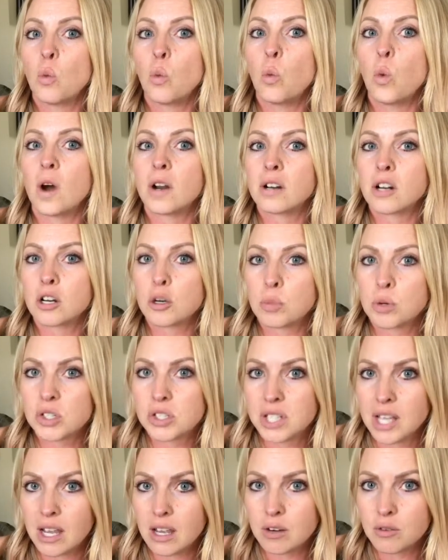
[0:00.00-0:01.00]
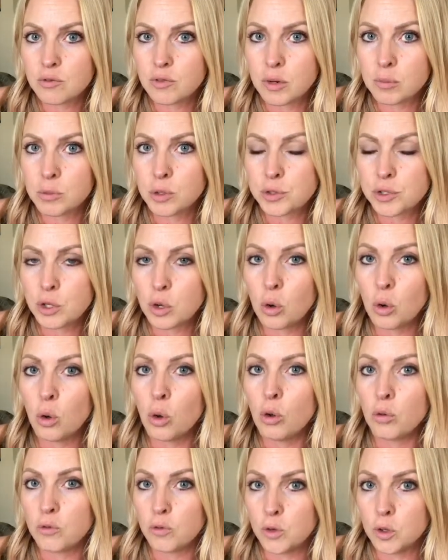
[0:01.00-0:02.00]
100% from those
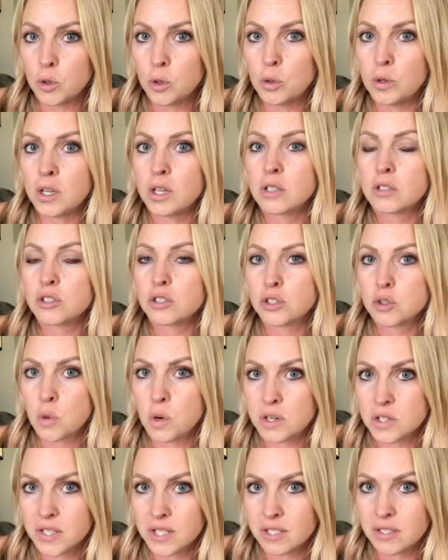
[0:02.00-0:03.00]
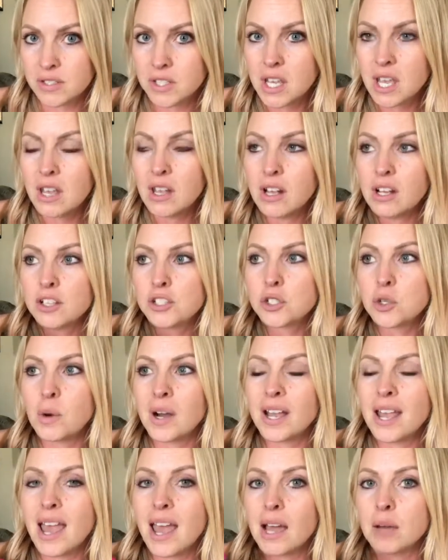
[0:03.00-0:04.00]
whole food sources. So
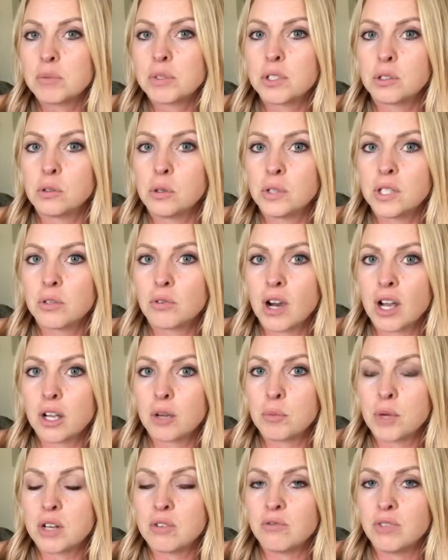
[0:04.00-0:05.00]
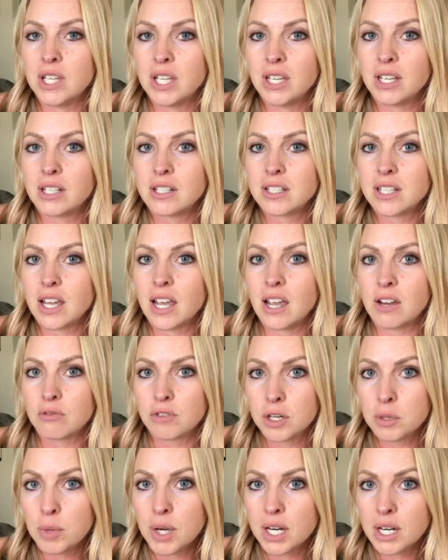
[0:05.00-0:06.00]
I absolutely recommend vegan to
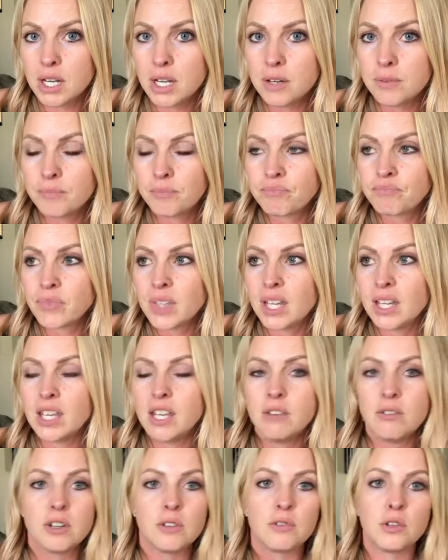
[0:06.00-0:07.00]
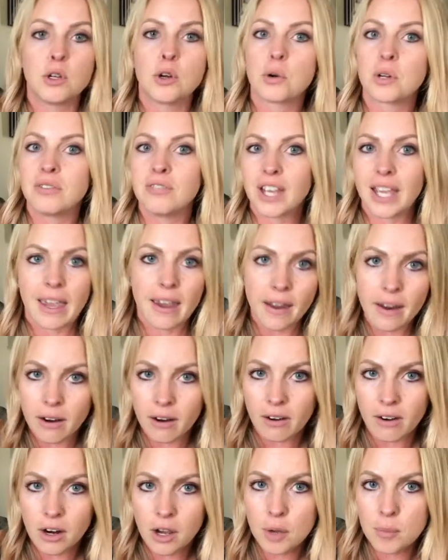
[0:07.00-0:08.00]
everybody, even if you don't even
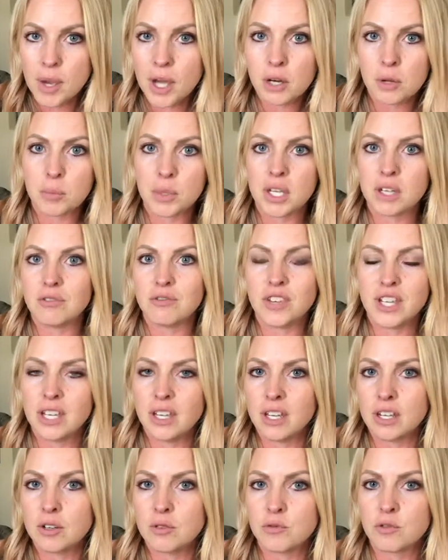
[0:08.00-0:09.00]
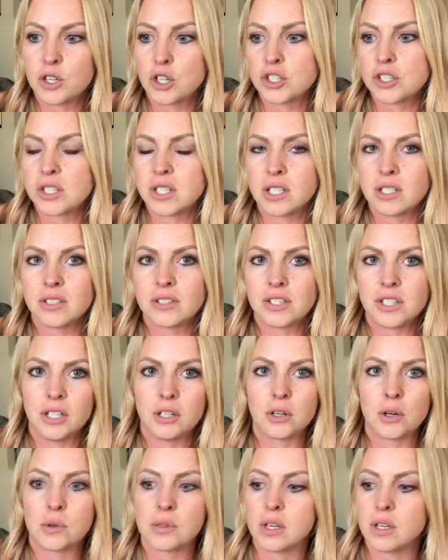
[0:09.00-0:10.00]
care about it being vegan versus,
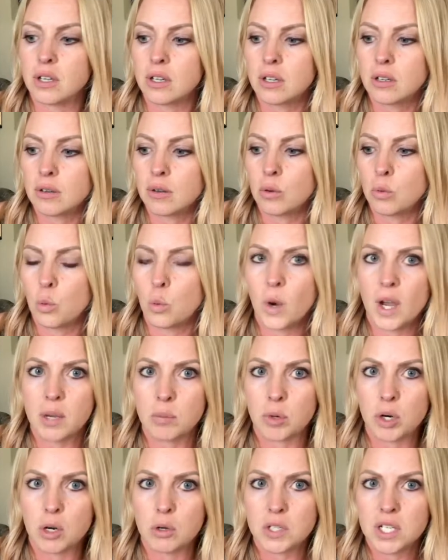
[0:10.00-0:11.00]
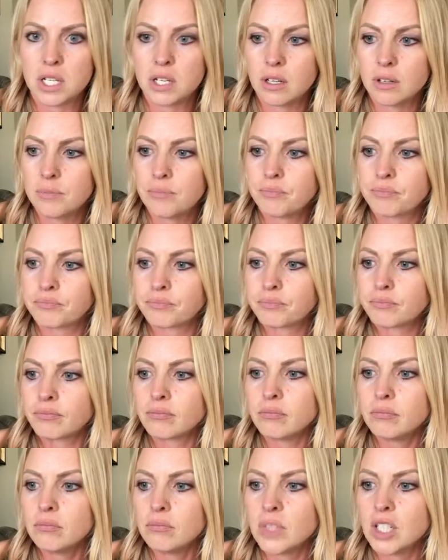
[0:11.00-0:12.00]
the whey protein,
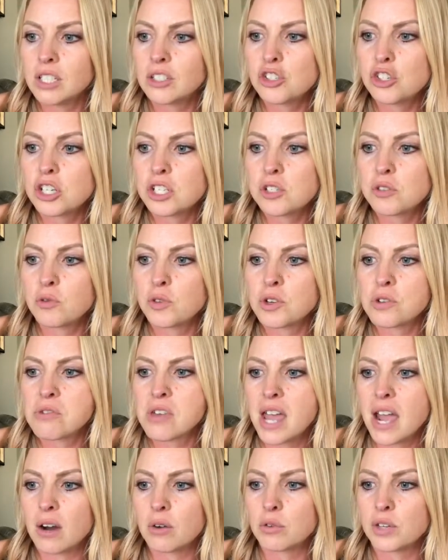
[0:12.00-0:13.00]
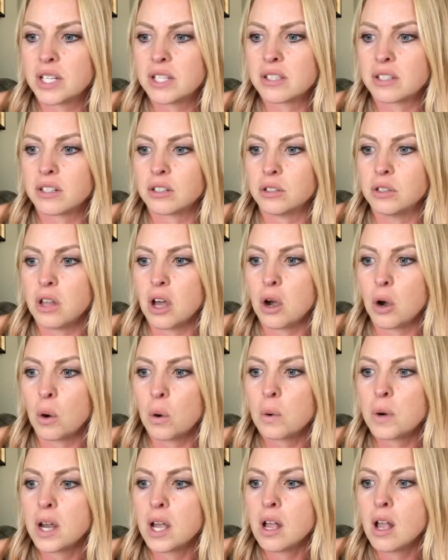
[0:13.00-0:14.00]
just for that reason
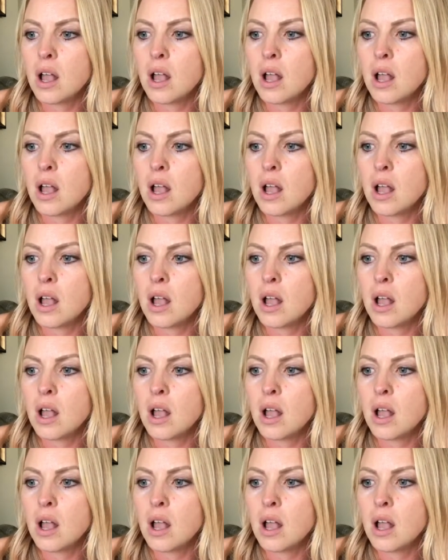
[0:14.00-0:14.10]
alone.